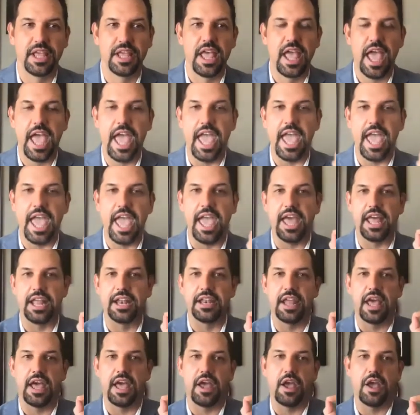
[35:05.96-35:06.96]
And
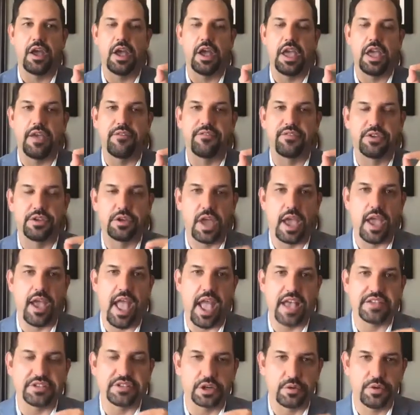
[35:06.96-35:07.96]
if you, as a
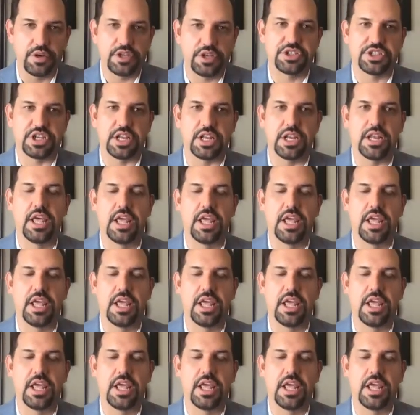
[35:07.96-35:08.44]
Christian,